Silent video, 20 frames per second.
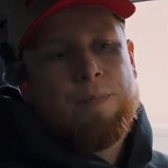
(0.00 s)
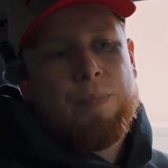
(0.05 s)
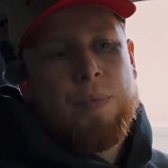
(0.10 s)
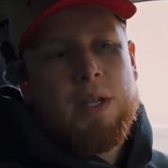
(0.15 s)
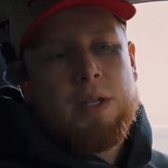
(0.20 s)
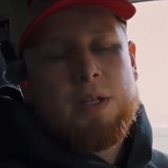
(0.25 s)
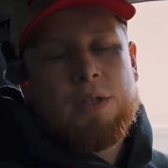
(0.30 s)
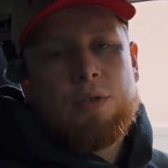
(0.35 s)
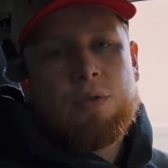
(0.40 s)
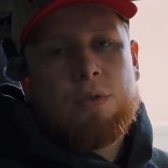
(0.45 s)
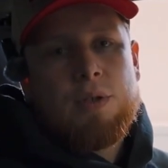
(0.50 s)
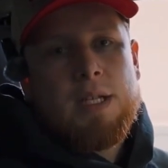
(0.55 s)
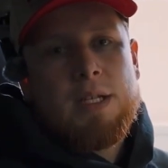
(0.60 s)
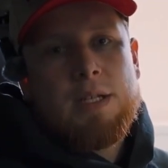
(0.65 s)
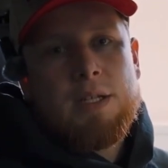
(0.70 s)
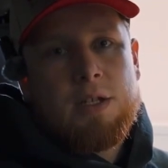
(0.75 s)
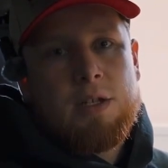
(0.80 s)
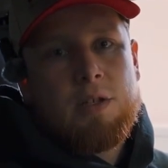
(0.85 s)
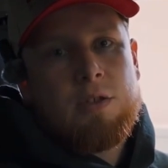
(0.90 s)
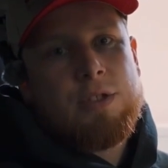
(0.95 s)
Like, you can
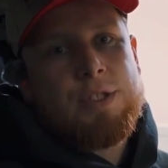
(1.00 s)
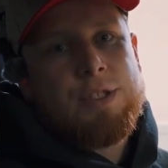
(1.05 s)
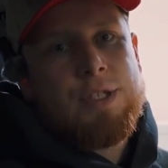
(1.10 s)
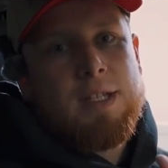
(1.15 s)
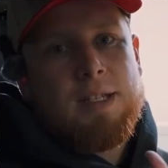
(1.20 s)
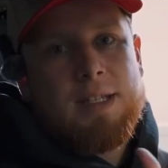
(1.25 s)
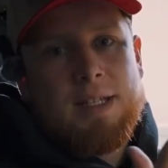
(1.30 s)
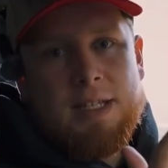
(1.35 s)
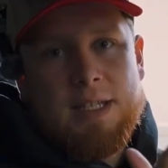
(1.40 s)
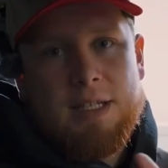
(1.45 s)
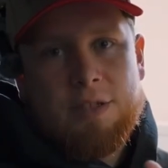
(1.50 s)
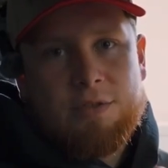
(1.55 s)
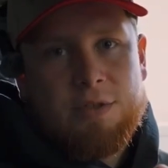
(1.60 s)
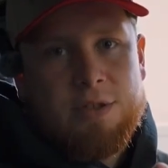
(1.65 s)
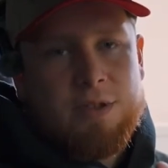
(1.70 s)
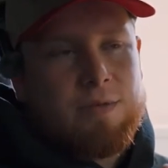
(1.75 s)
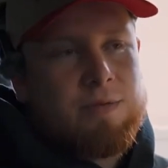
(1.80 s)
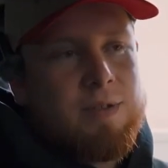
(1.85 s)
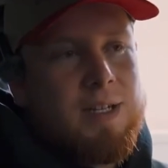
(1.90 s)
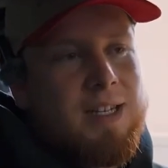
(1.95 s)
negotiate the
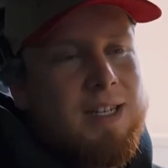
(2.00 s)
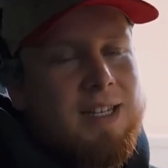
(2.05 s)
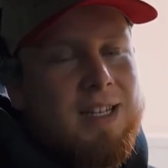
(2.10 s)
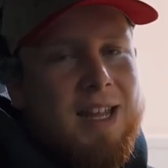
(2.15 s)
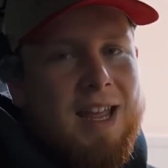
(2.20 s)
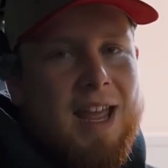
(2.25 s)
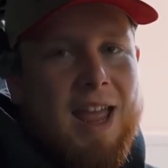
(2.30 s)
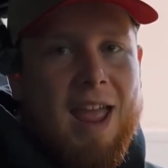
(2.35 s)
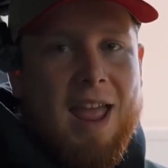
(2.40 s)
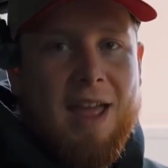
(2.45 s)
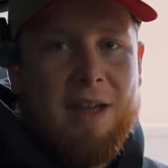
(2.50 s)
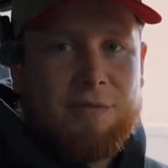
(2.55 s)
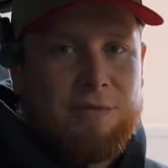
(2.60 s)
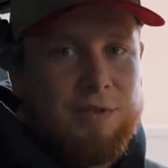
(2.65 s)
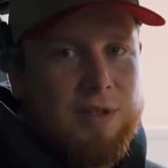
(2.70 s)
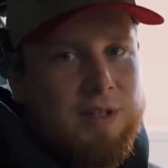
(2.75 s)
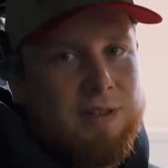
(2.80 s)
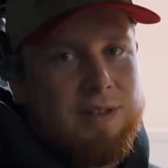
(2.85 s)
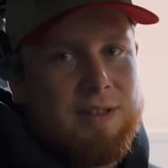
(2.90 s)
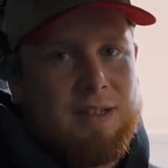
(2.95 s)
interest rate,
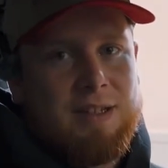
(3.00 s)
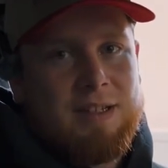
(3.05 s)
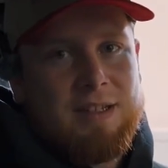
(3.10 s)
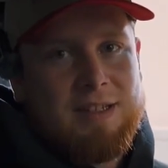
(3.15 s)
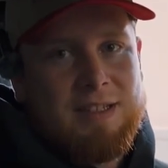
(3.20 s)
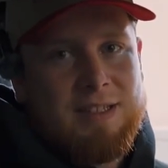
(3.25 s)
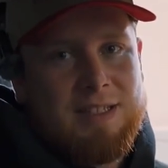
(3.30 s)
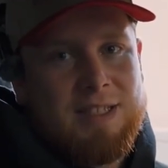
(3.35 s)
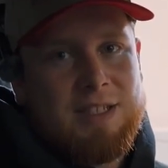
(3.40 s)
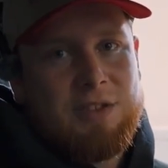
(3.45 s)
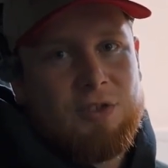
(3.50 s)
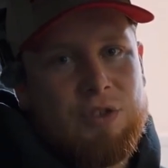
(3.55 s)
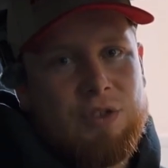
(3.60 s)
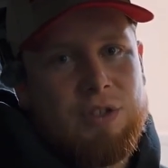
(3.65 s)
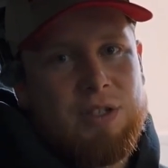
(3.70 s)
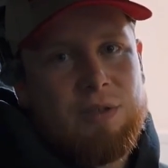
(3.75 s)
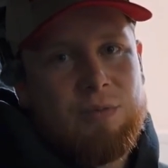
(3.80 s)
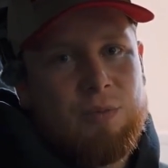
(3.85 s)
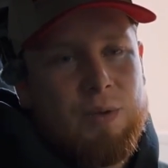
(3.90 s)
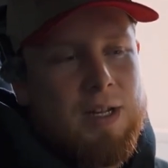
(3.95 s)
everything,
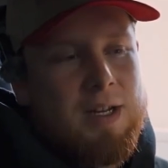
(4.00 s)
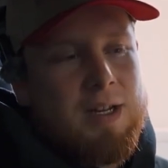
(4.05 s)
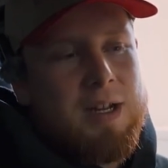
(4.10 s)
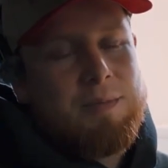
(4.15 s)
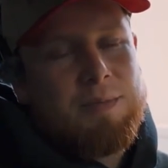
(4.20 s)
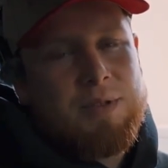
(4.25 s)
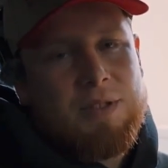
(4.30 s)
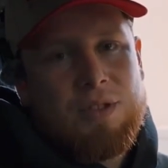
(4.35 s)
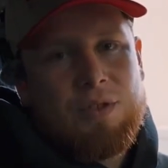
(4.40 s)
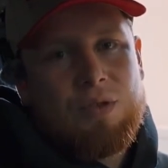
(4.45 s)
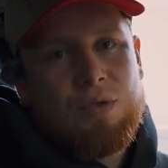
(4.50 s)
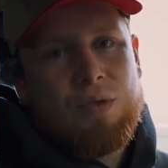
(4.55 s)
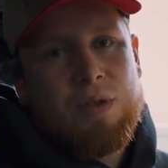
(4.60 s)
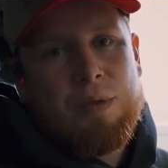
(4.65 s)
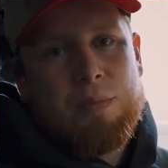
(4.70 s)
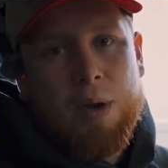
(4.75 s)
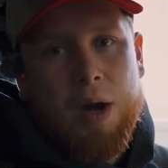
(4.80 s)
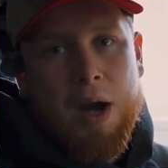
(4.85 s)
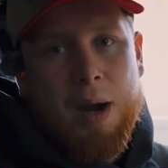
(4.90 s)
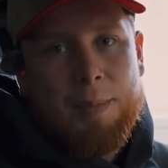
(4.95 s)
essentially, when it comes to
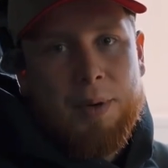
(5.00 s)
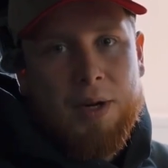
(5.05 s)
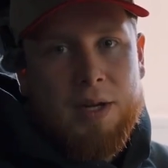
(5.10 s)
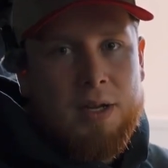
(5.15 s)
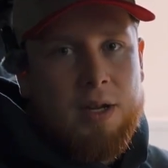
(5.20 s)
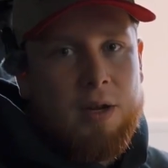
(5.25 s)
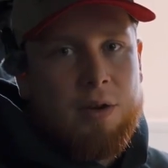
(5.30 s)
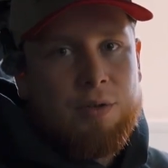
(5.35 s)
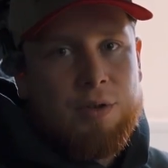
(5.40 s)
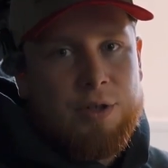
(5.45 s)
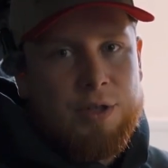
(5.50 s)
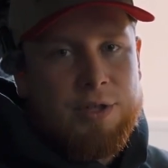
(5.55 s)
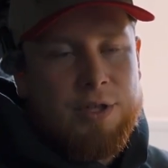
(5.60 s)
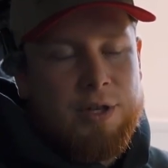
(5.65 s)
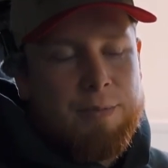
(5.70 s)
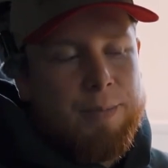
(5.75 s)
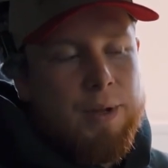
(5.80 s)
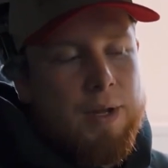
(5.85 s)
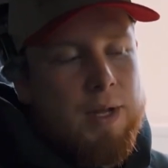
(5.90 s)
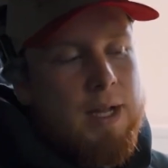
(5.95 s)
the property
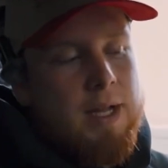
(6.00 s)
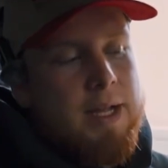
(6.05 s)
ownership.